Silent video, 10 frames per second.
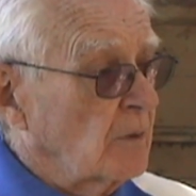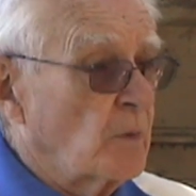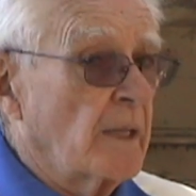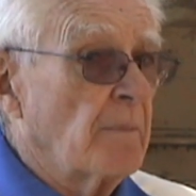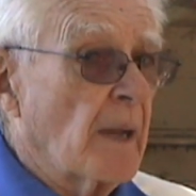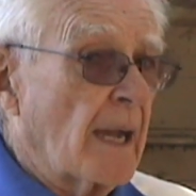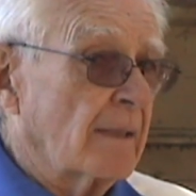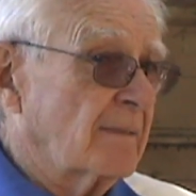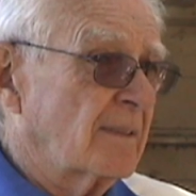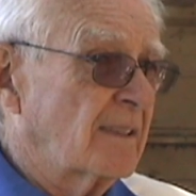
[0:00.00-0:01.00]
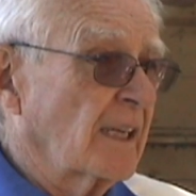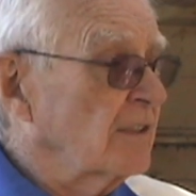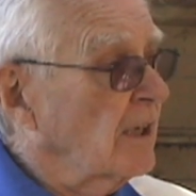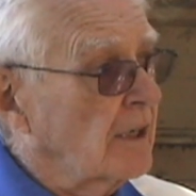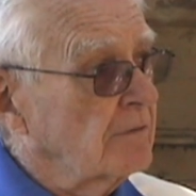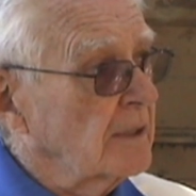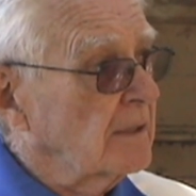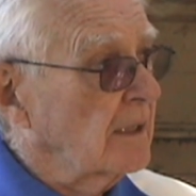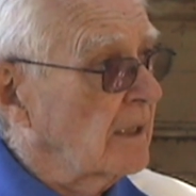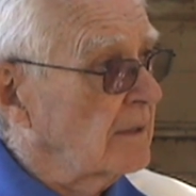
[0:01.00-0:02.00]
with about 600
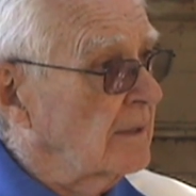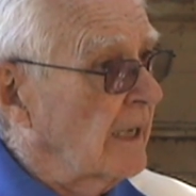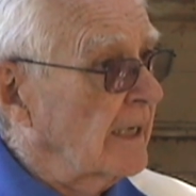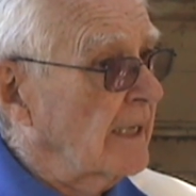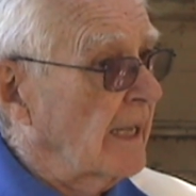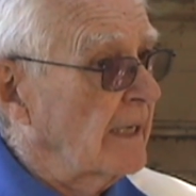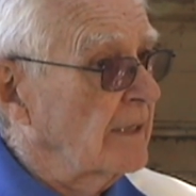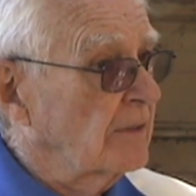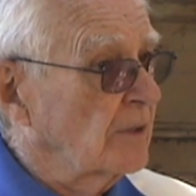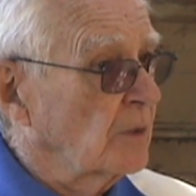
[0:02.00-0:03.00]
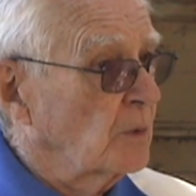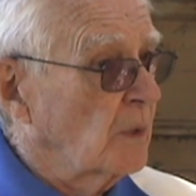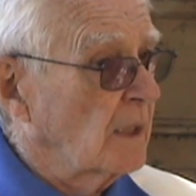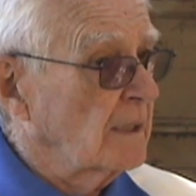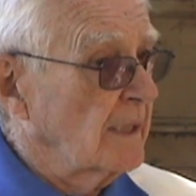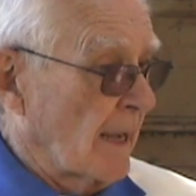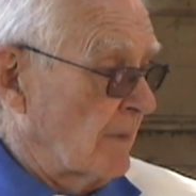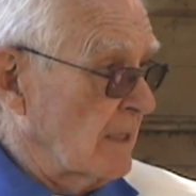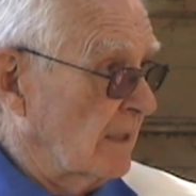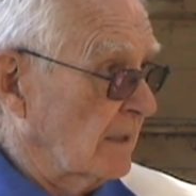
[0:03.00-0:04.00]
dedicated to
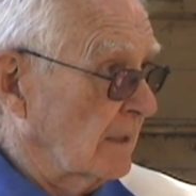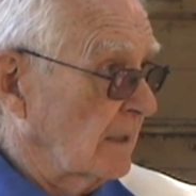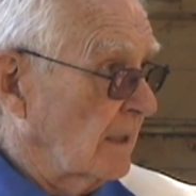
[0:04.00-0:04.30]
lemons